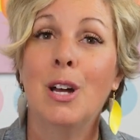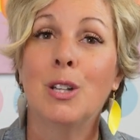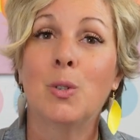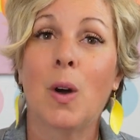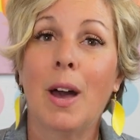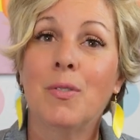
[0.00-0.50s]

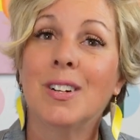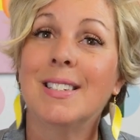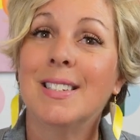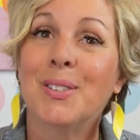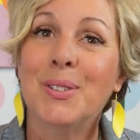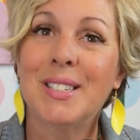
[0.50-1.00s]
So every
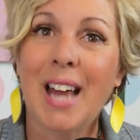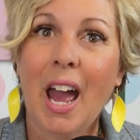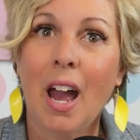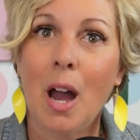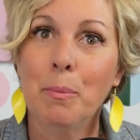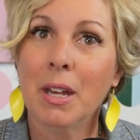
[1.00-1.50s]
single
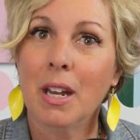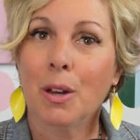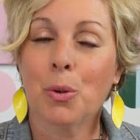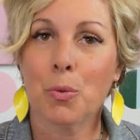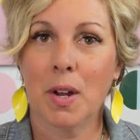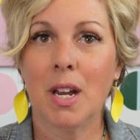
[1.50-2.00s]
day, I'm getting
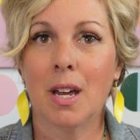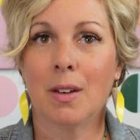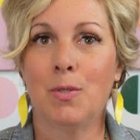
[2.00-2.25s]
a reading